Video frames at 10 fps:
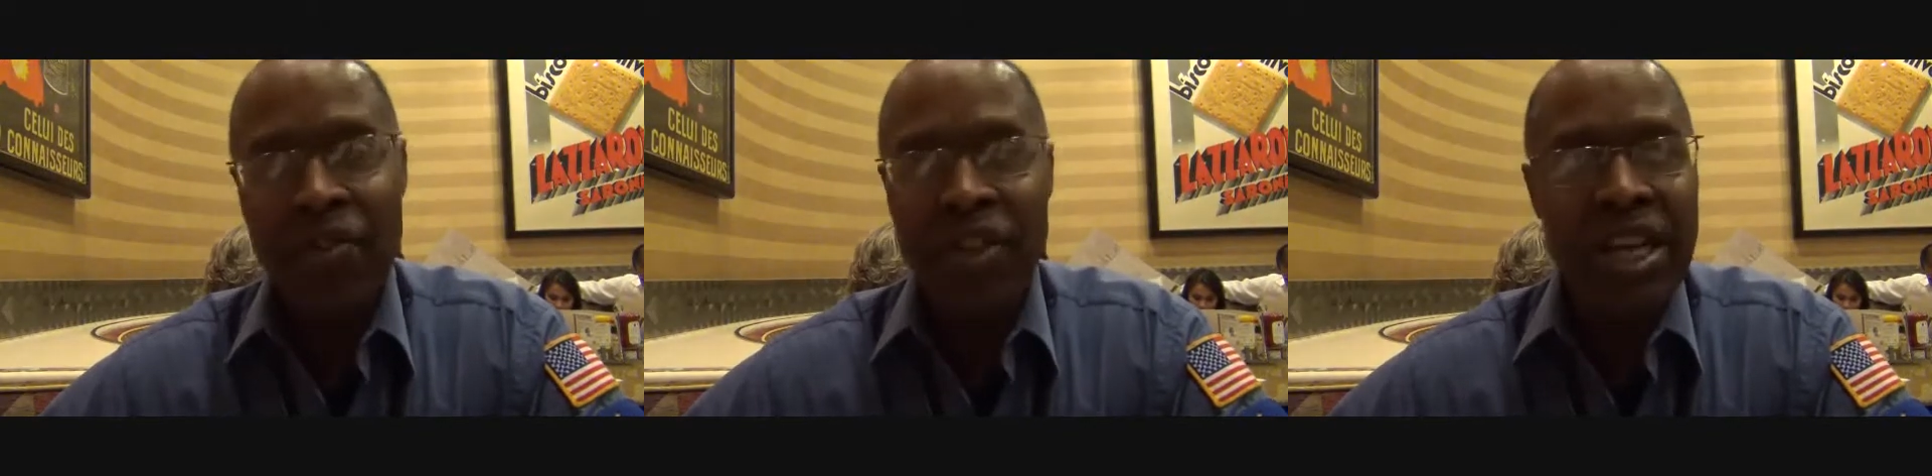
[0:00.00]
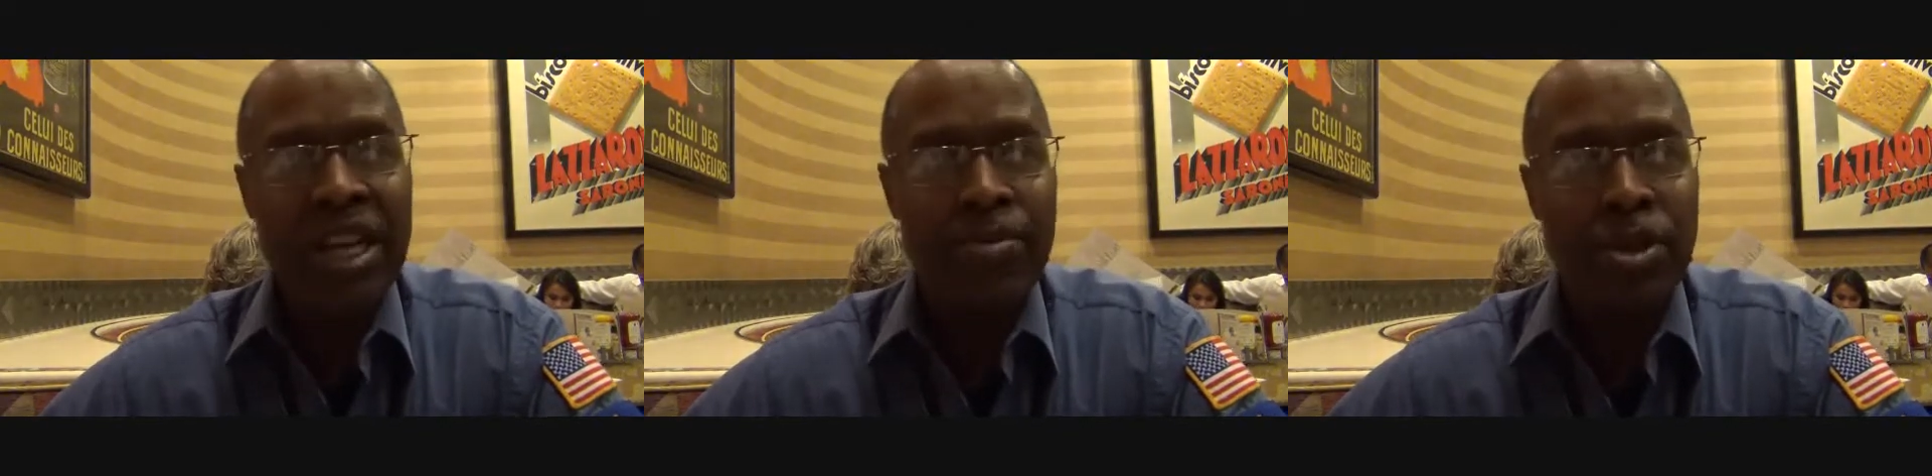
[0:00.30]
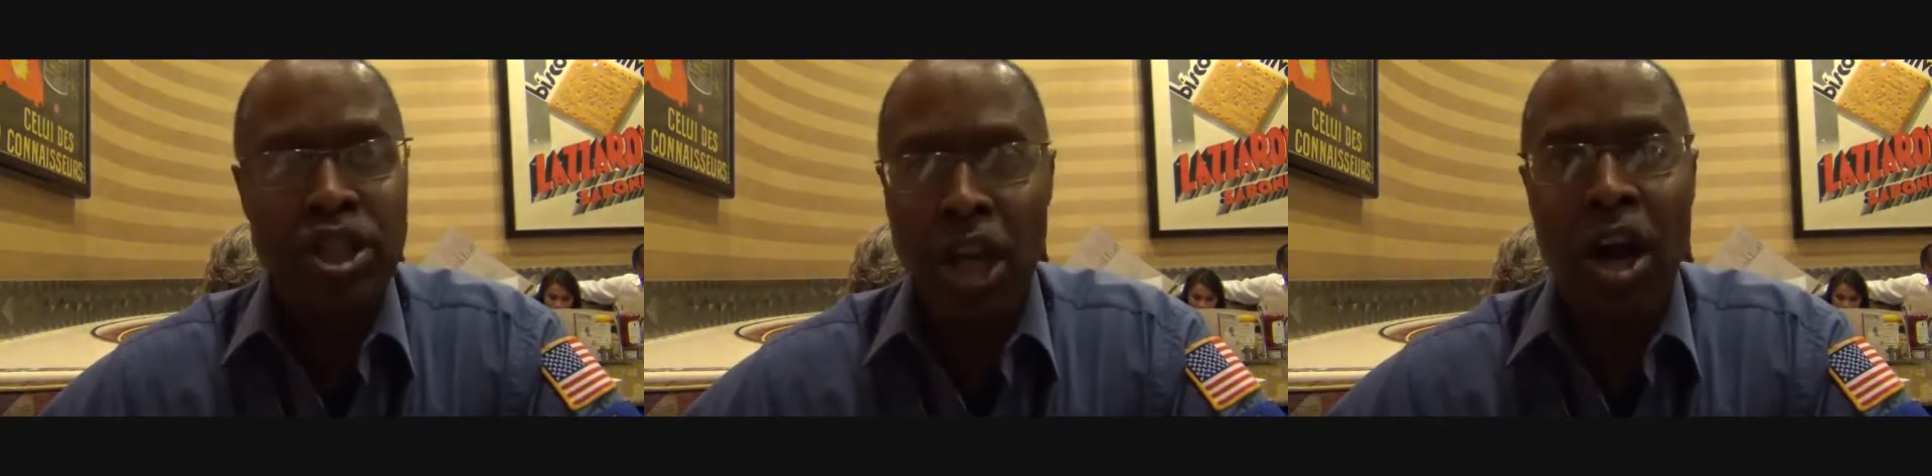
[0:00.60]
Nothing
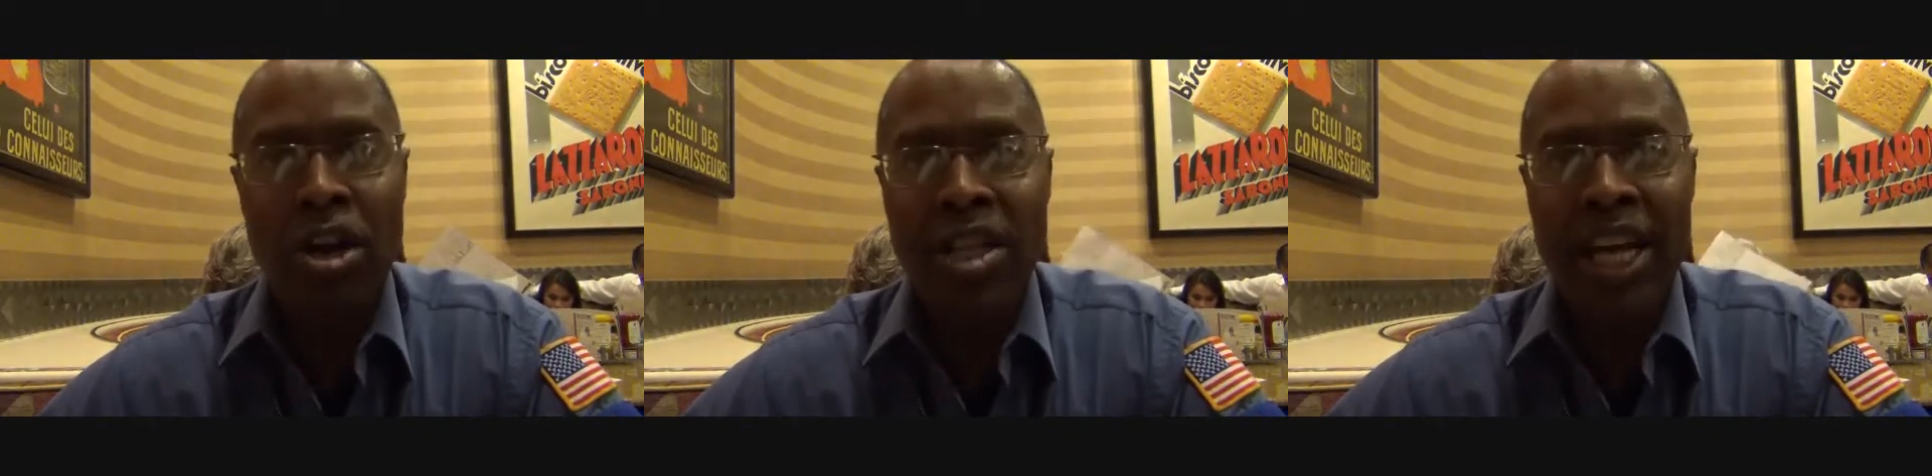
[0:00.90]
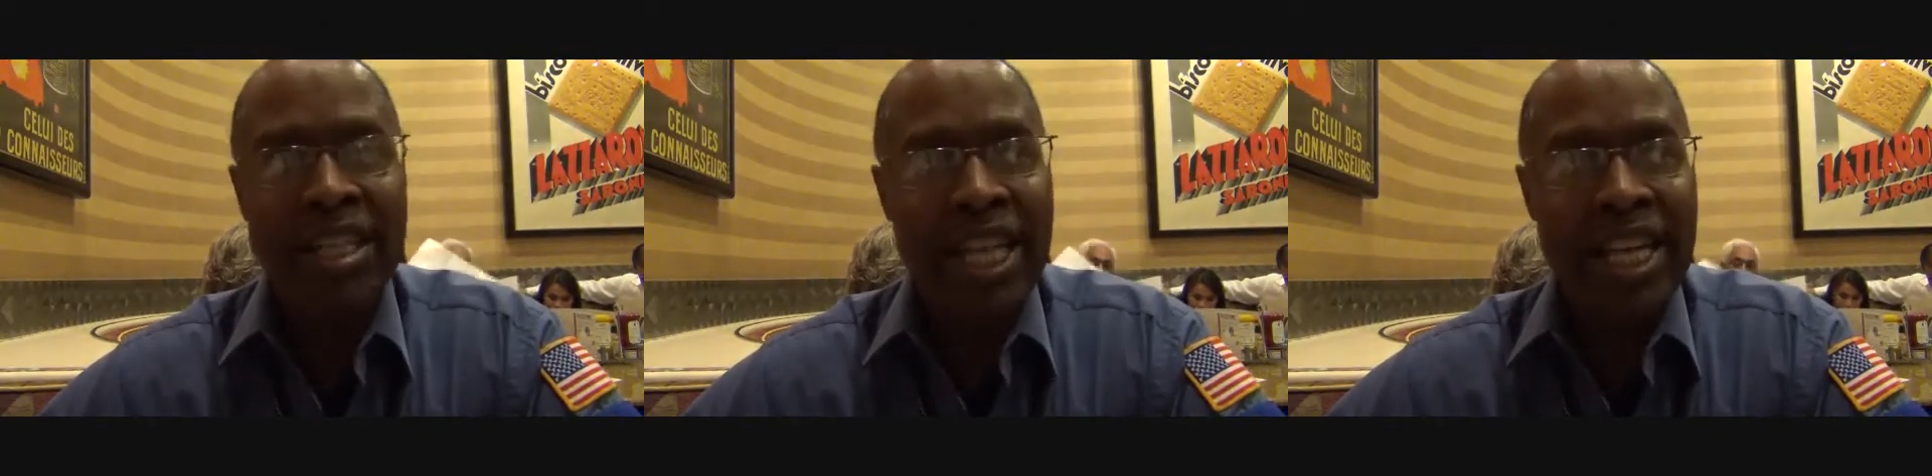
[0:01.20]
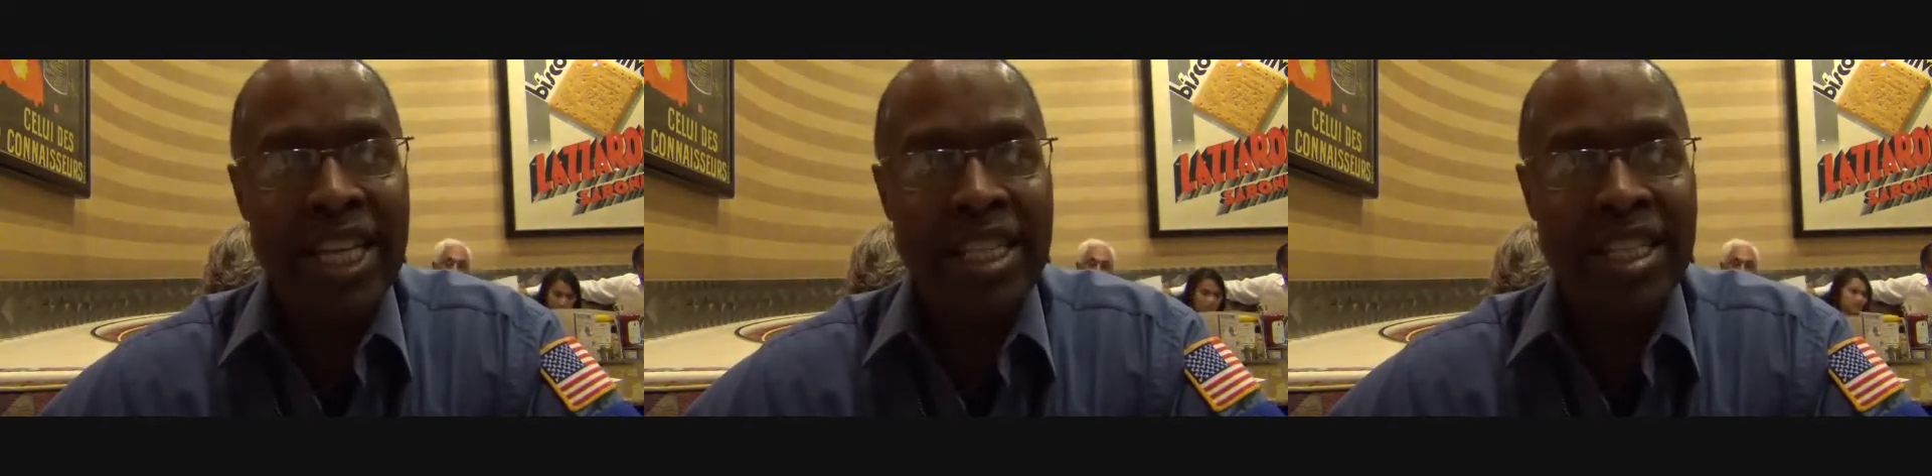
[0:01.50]
bizarre like
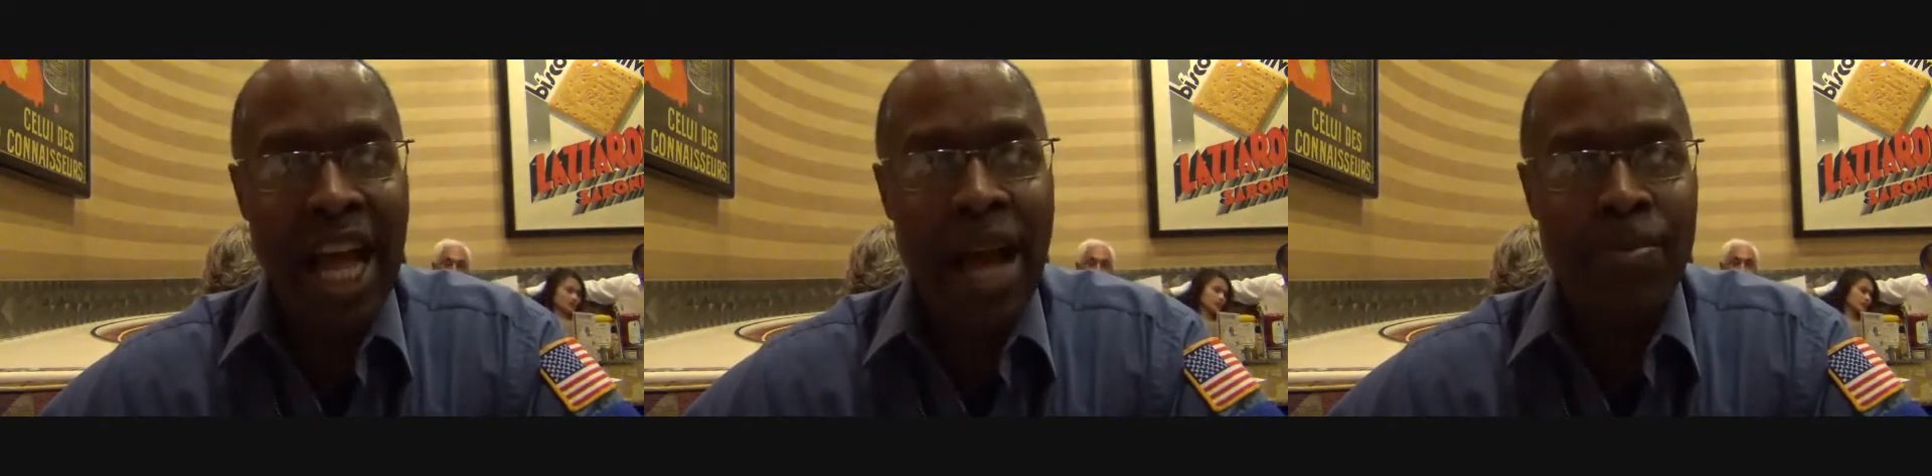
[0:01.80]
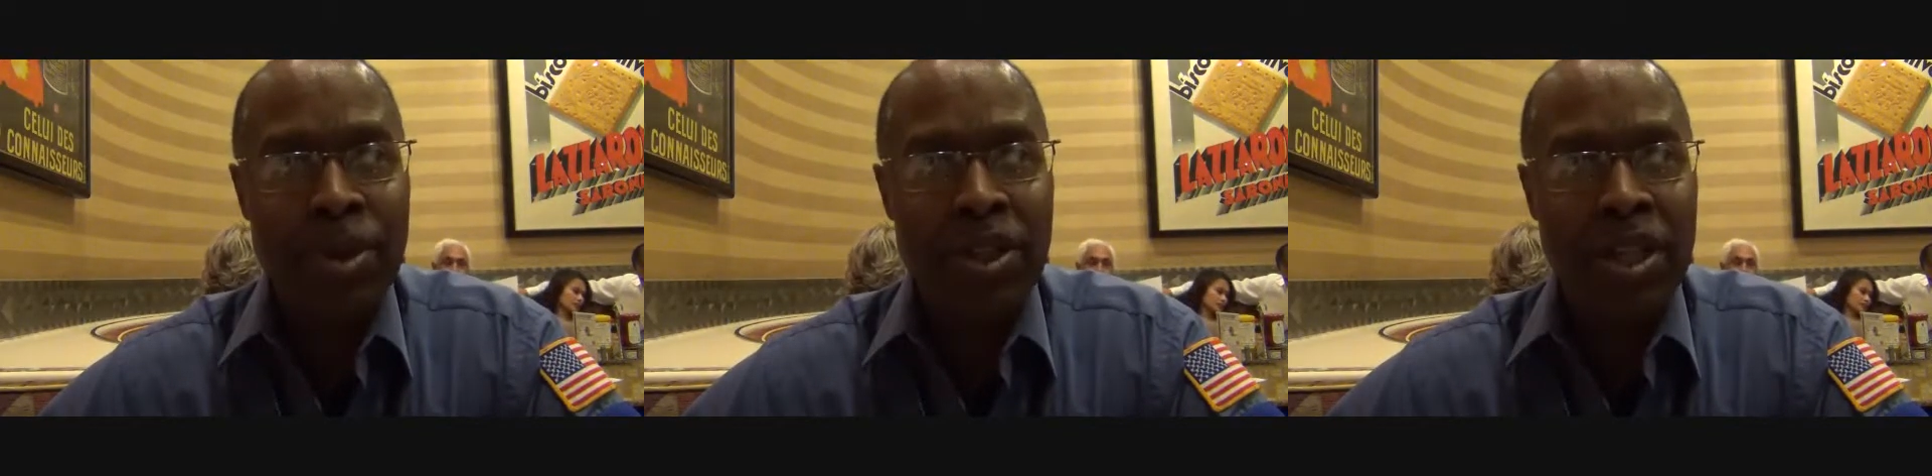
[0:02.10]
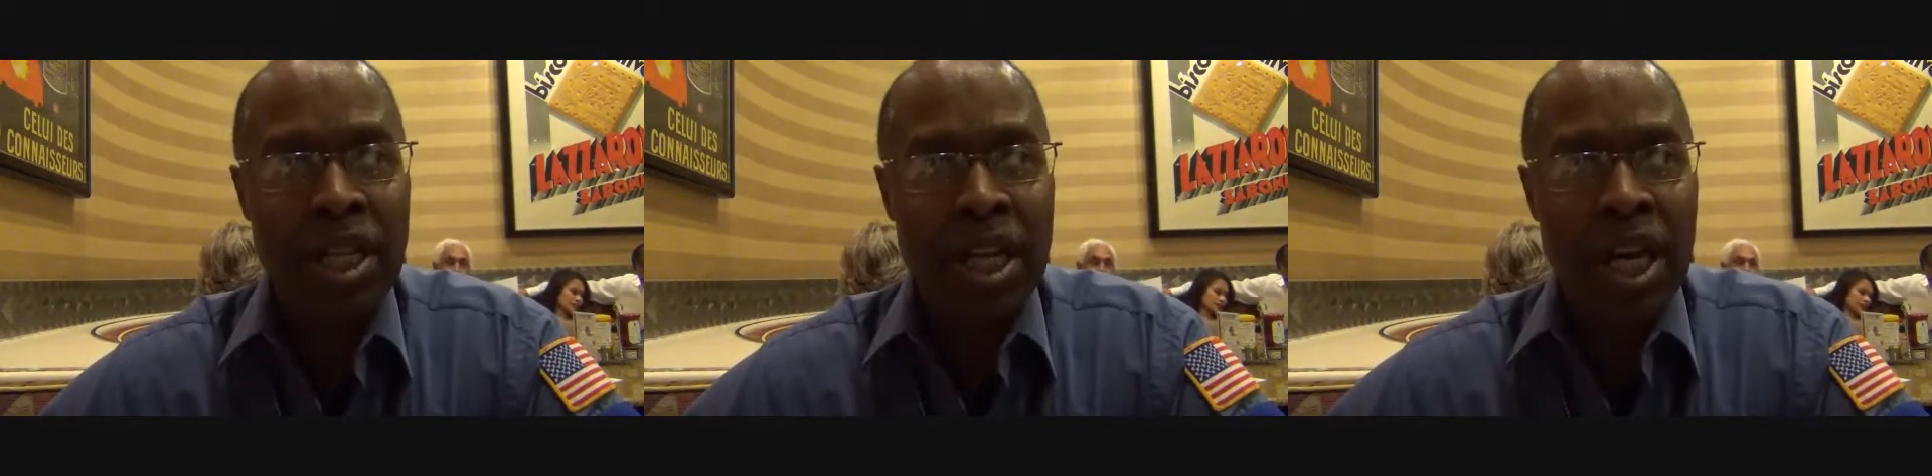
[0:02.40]
that has happened,